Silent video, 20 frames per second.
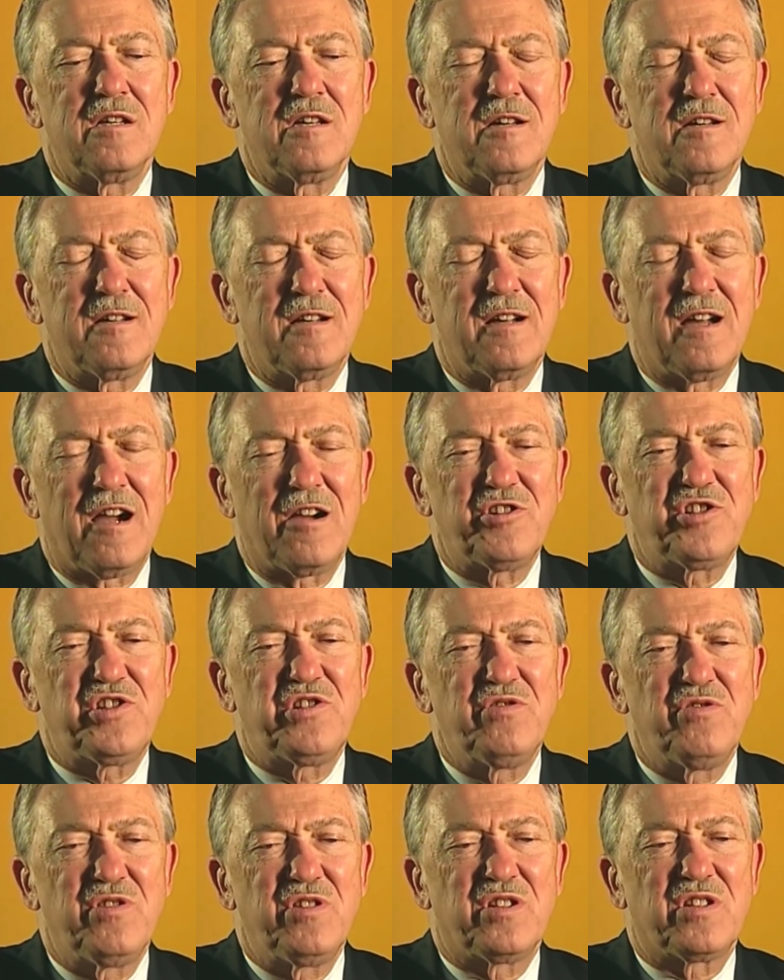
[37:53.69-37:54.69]
So Uh, our
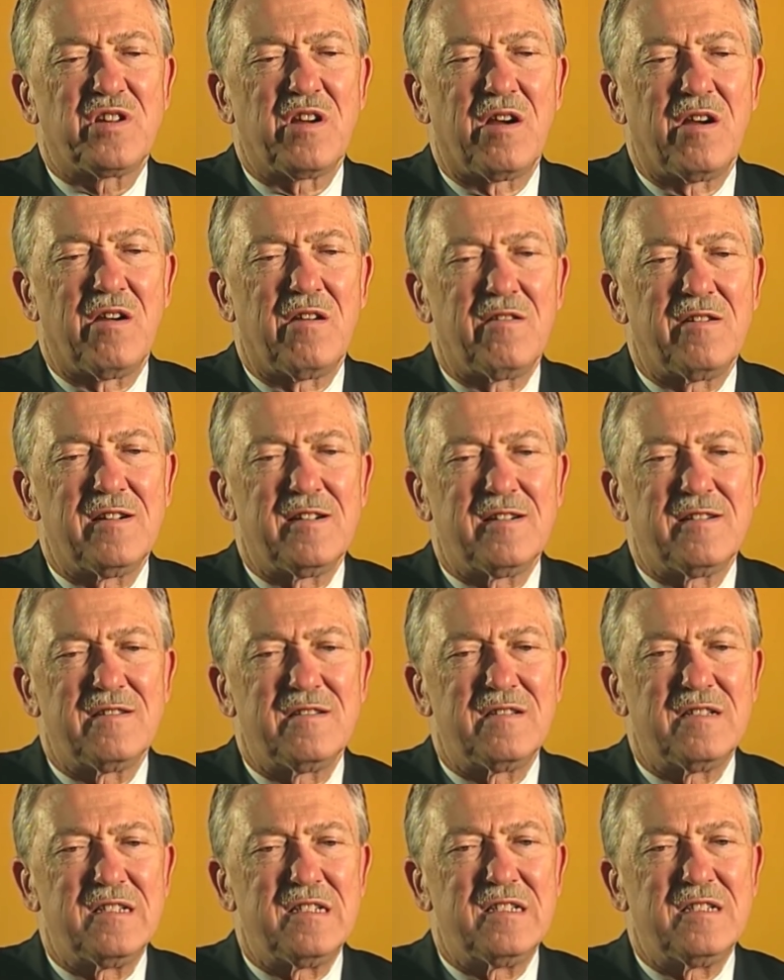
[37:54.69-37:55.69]
students are uh,
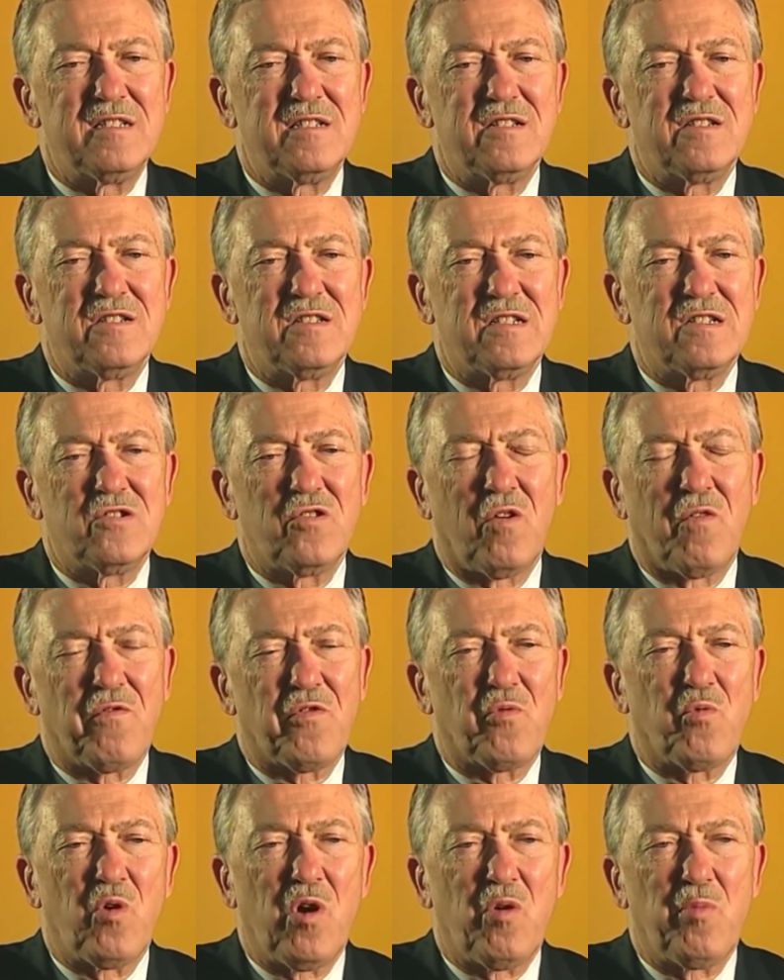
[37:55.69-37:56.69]

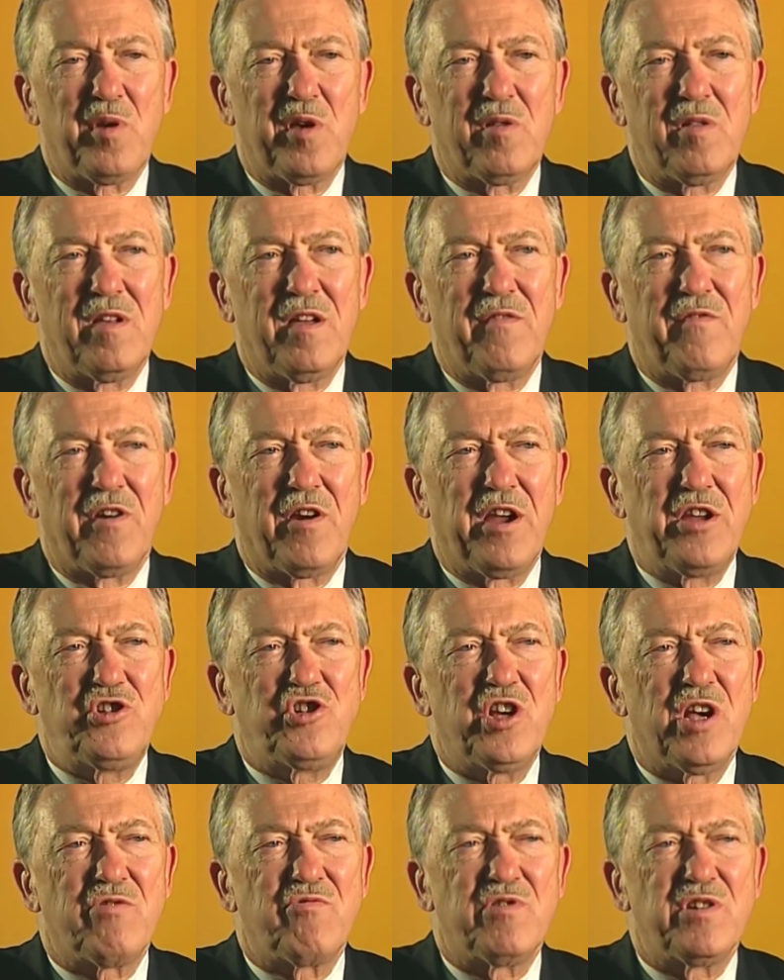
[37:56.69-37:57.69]
overwhelmingly a very
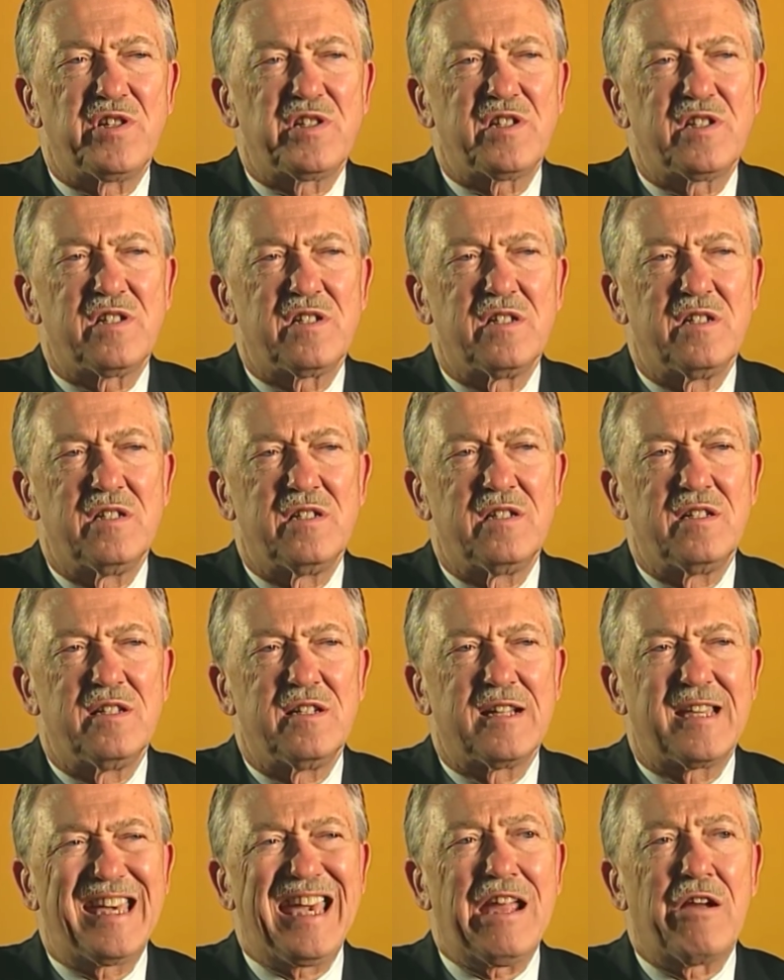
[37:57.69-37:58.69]
generous and
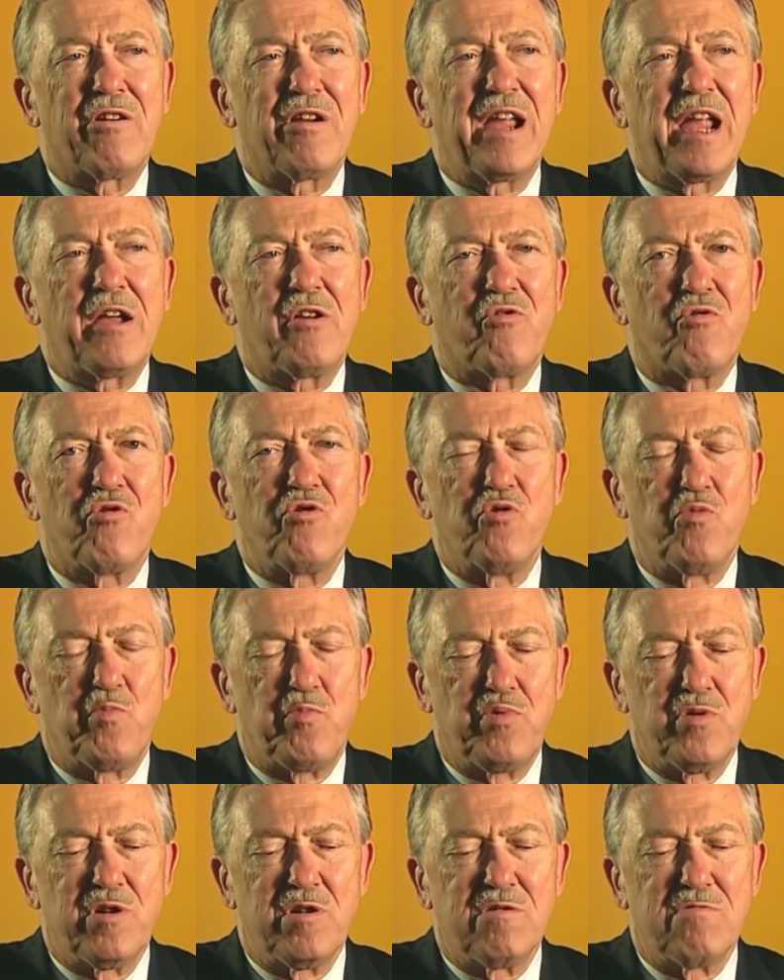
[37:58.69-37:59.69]
uh, caring
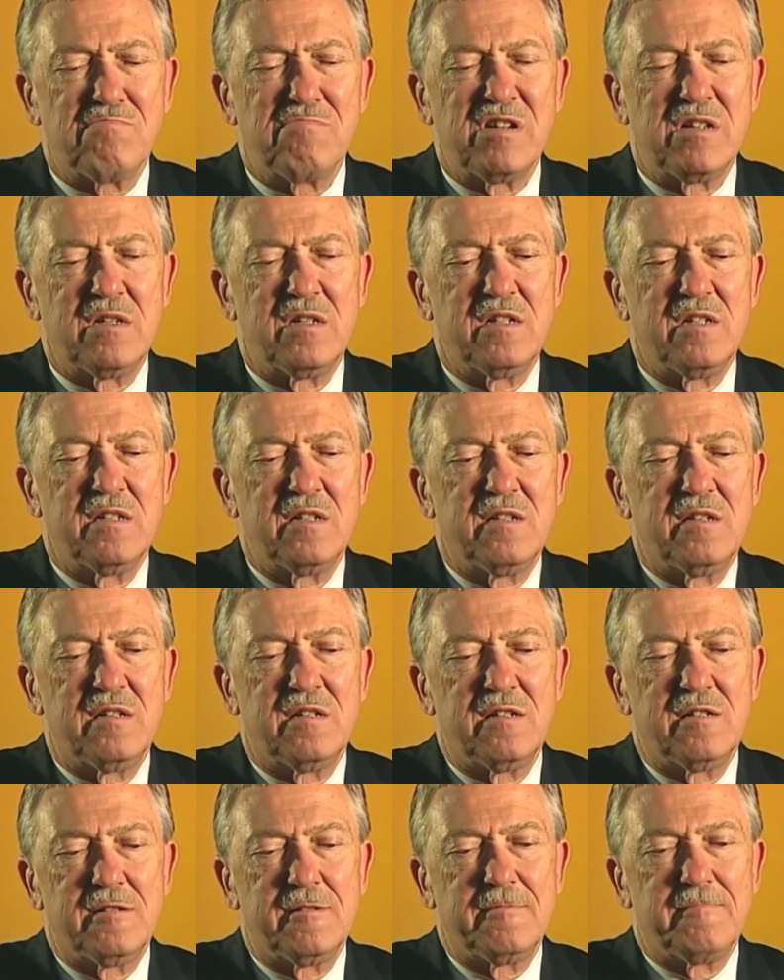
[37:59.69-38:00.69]
group, um,
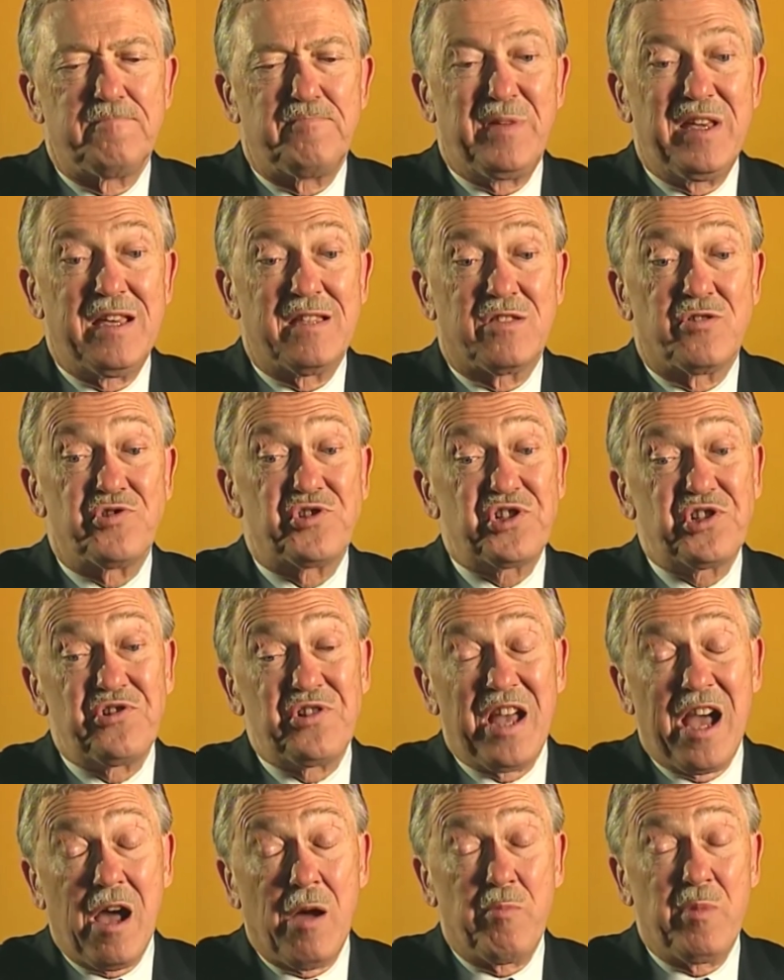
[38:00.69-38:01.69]
uh, be it the
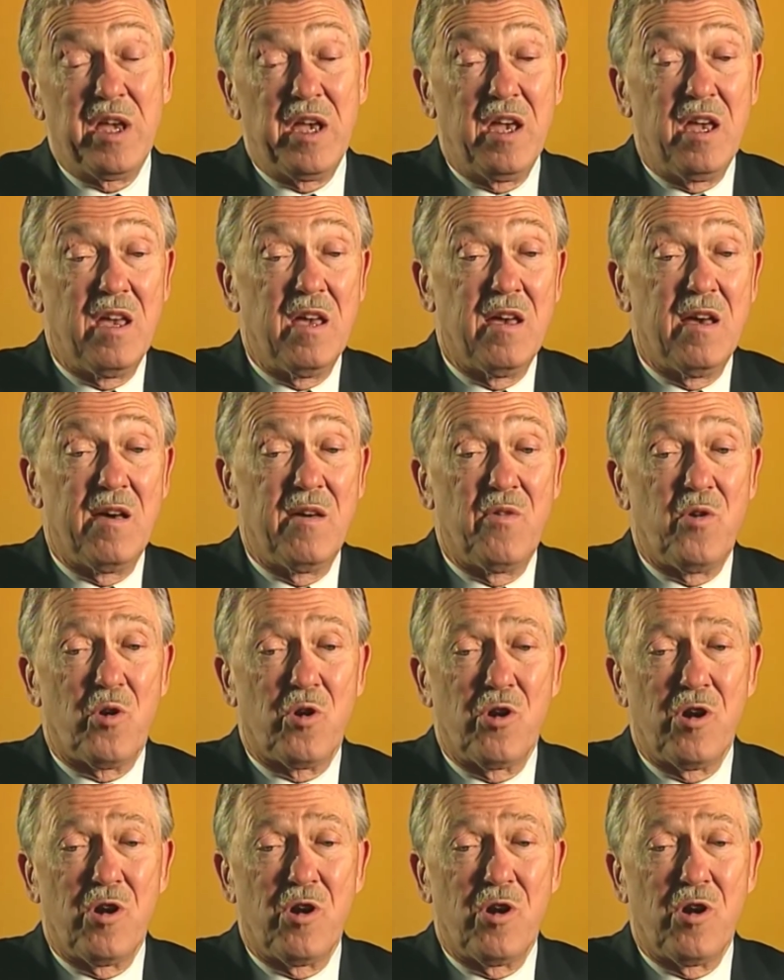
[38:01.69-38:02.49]
tsunami, uh, the